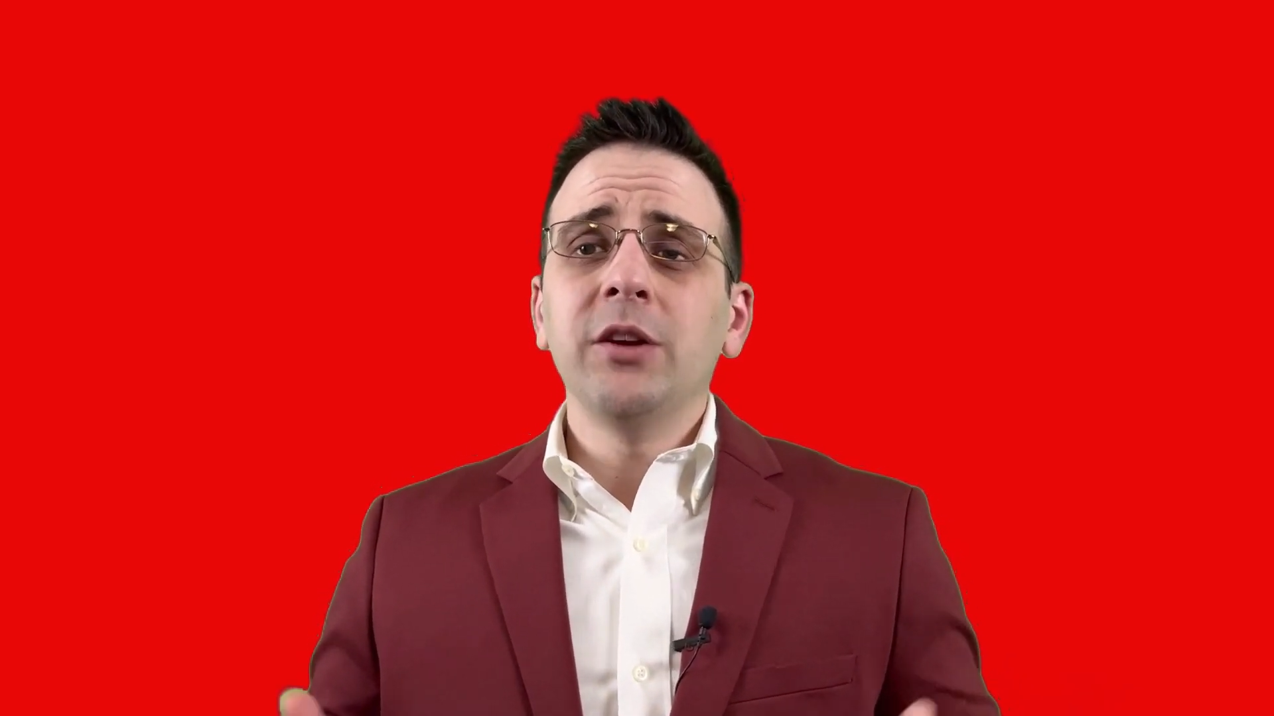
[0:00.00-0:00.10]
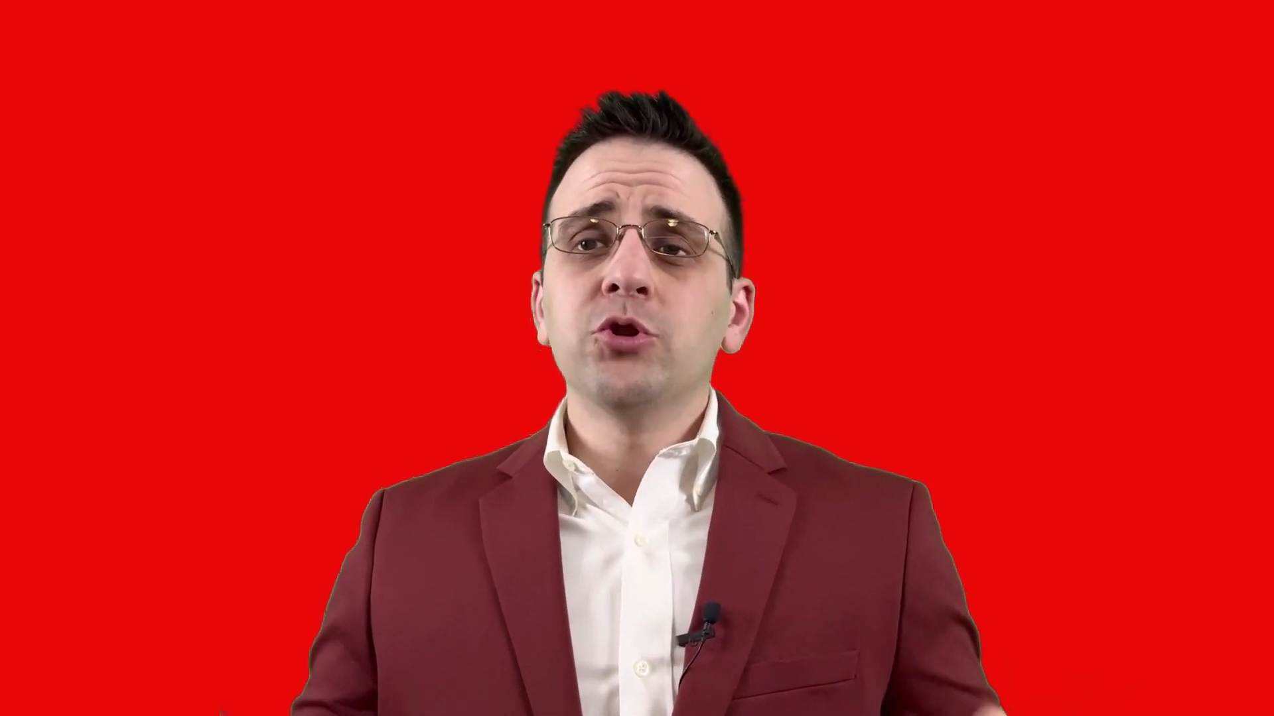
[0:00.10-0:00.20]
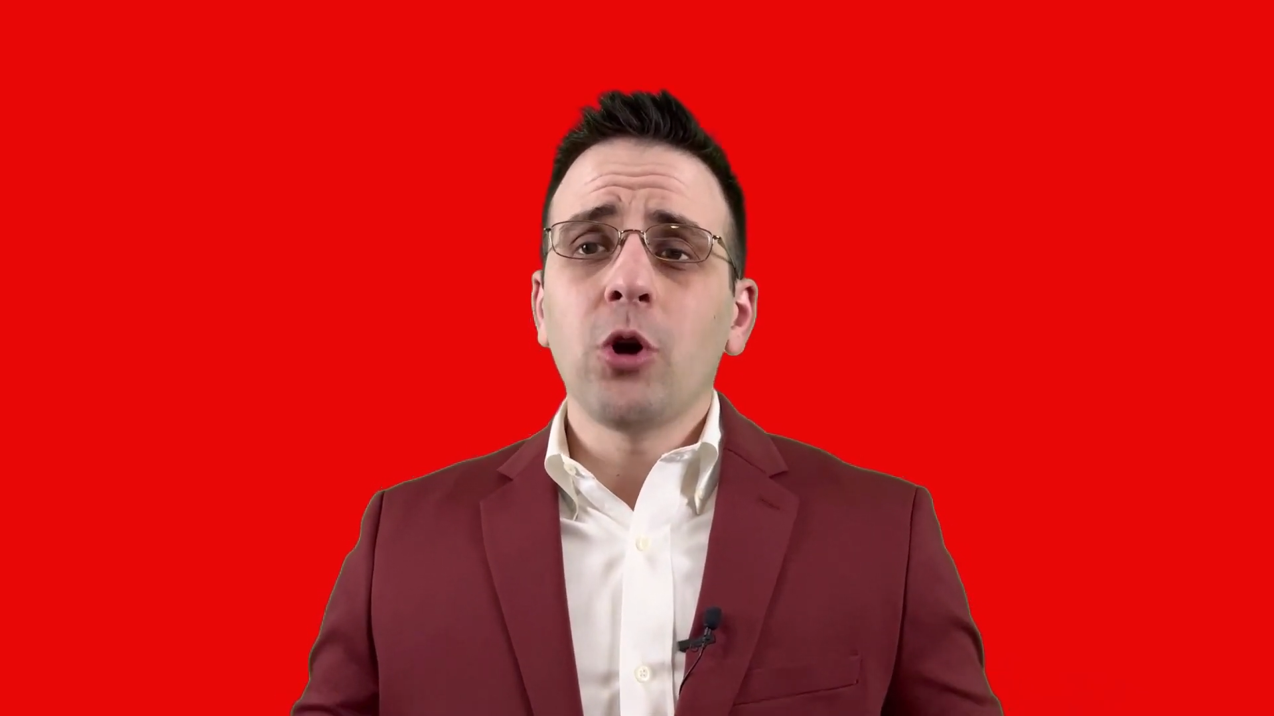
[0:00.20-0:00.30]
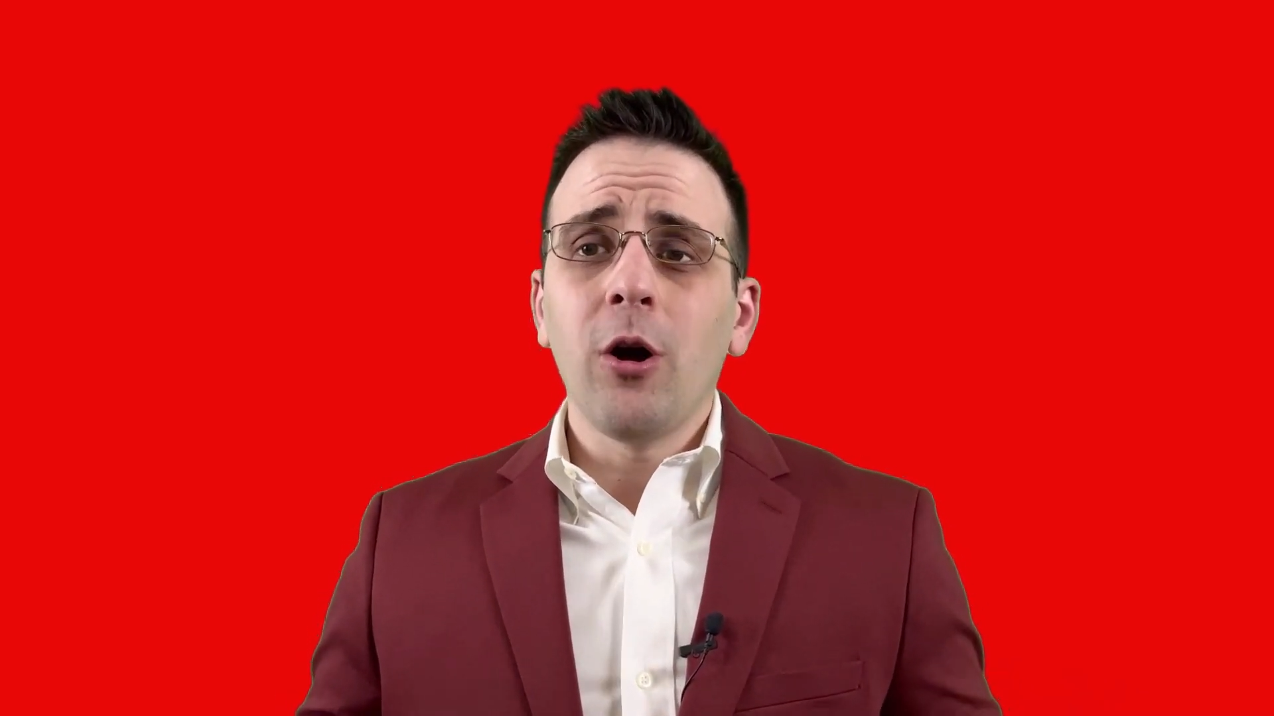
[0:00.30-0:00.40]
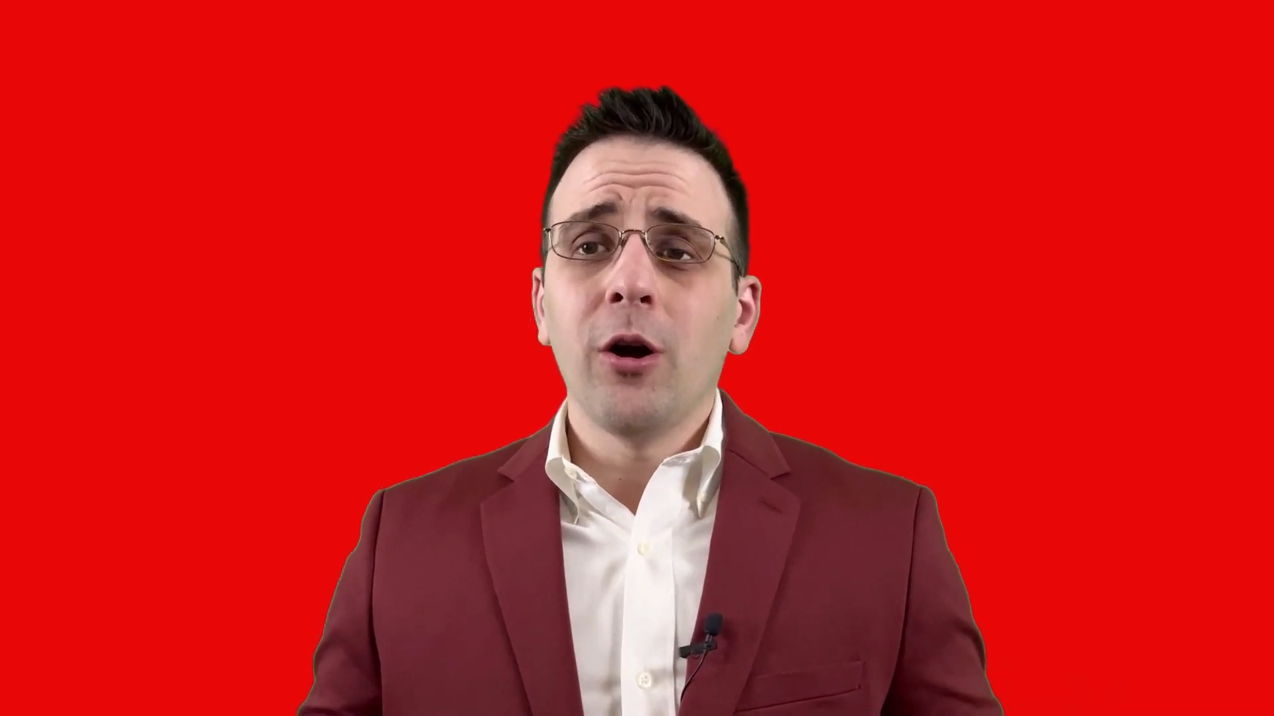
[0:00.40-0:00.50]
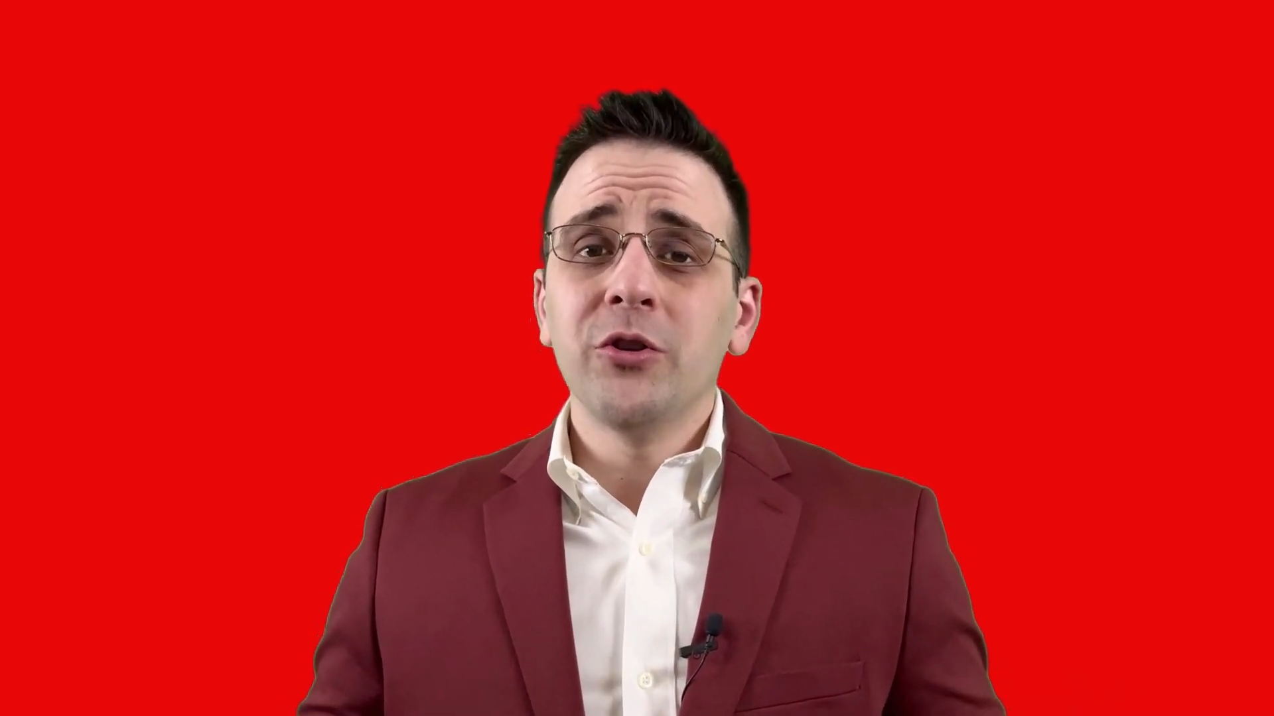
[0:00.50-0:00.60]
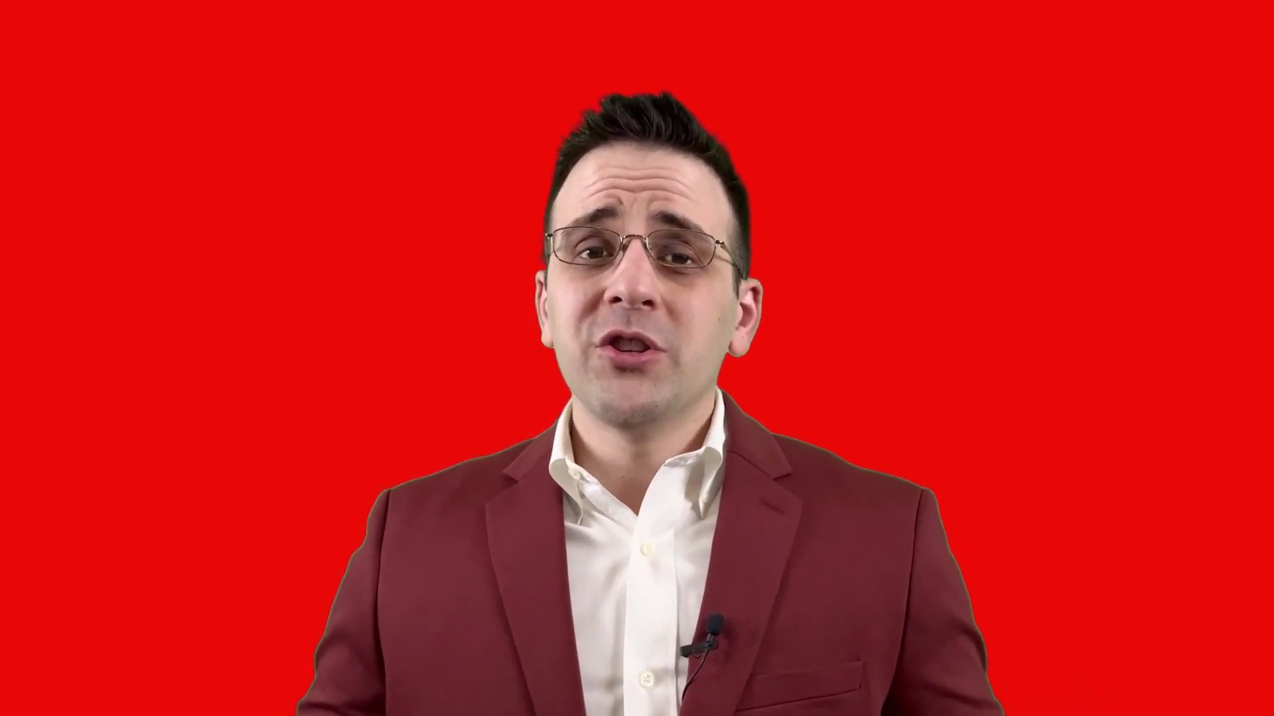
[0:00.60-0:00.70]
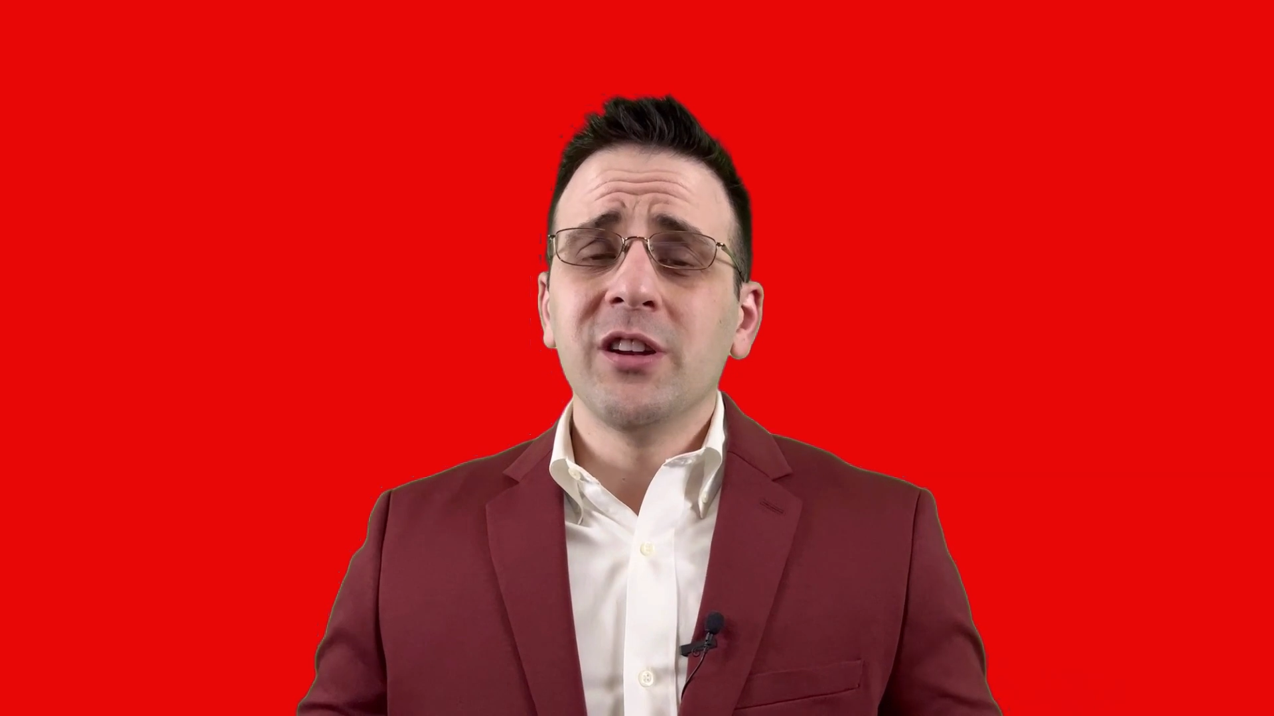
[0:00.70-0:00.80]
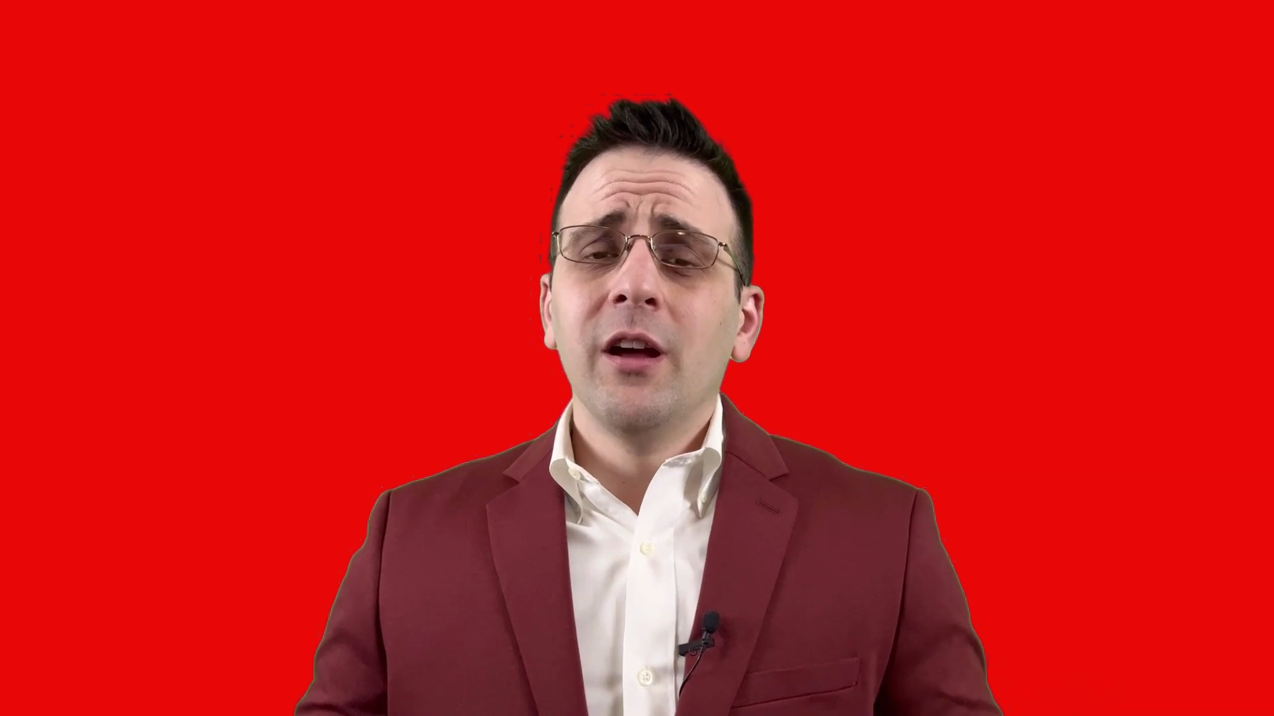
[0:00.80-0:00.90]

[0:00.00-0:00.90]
charged